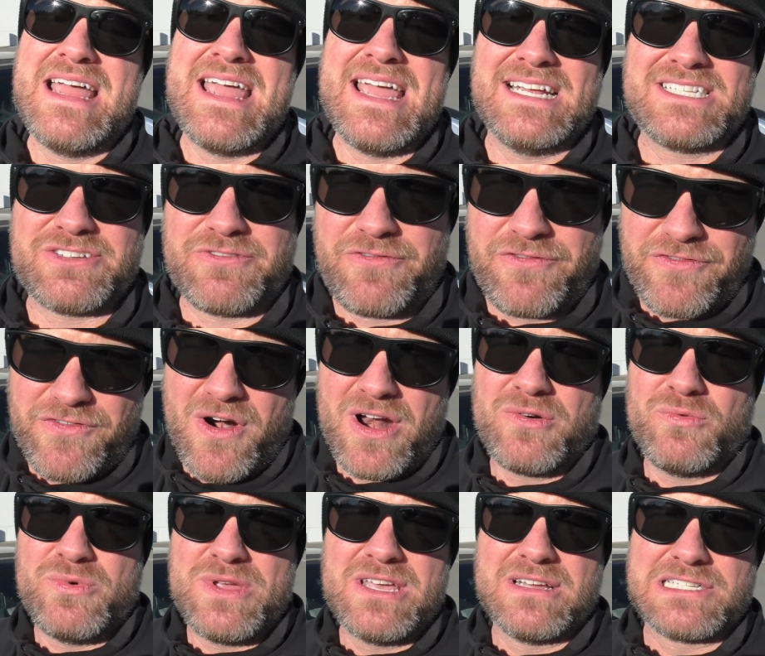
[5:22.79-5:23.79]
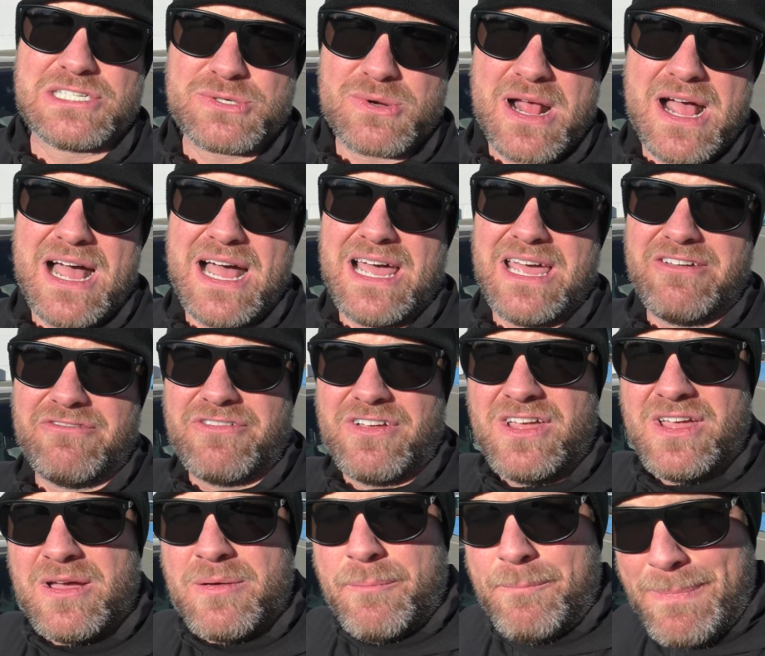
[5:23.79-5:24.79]
It's a front wheel drive
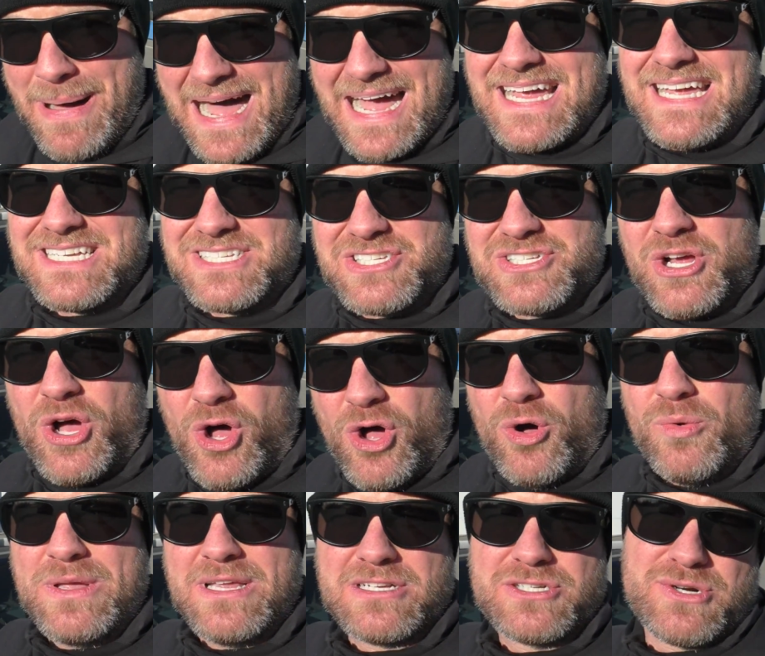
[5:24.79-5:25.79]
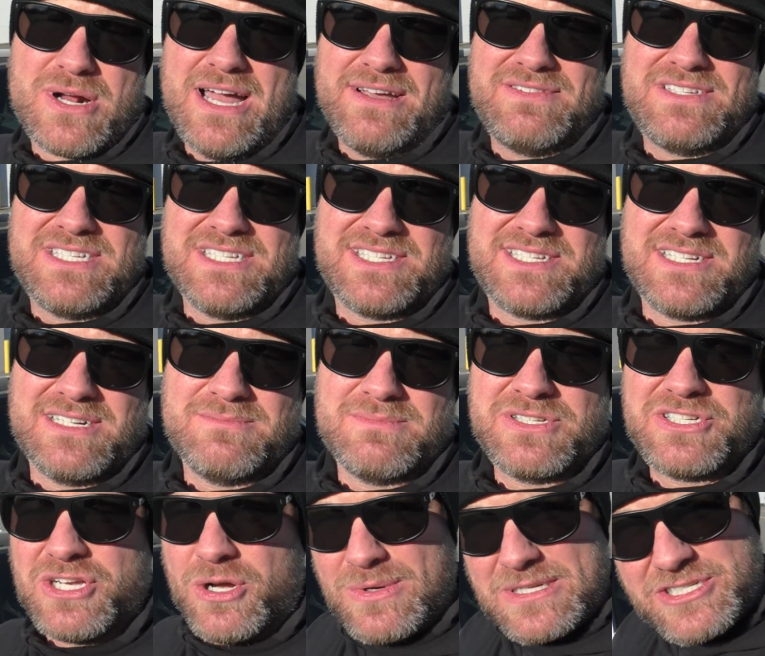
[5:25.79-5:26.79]
biased all-wheel drive system.
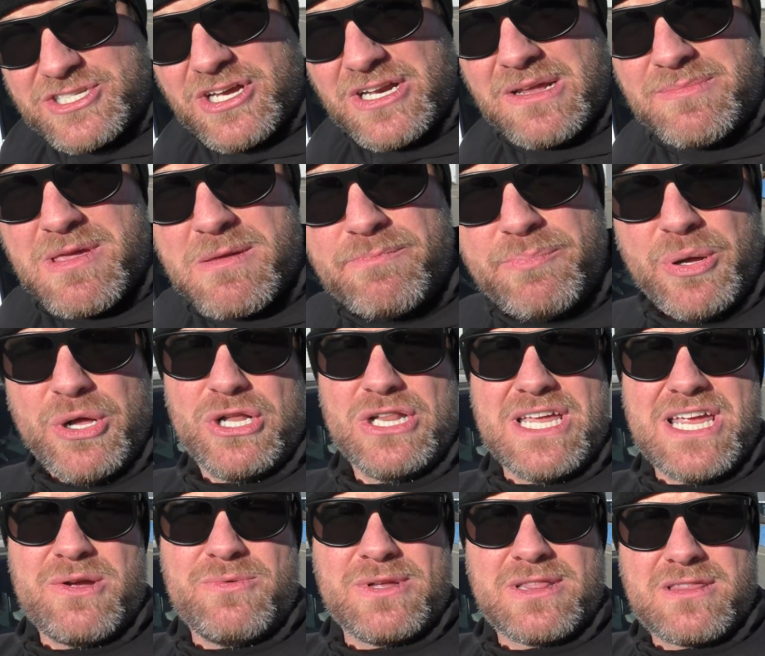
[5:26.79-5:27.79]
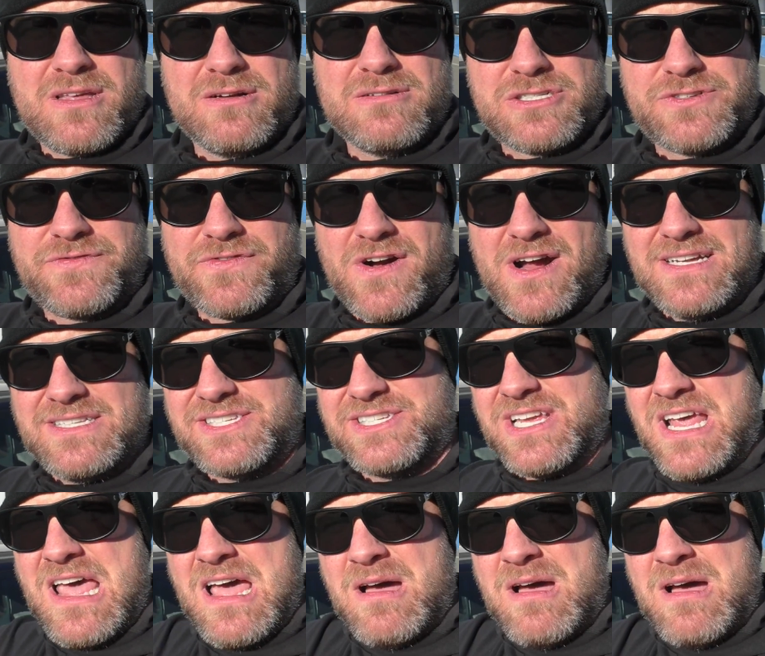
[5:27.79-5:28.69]
So it's gonna be pulling with those fronts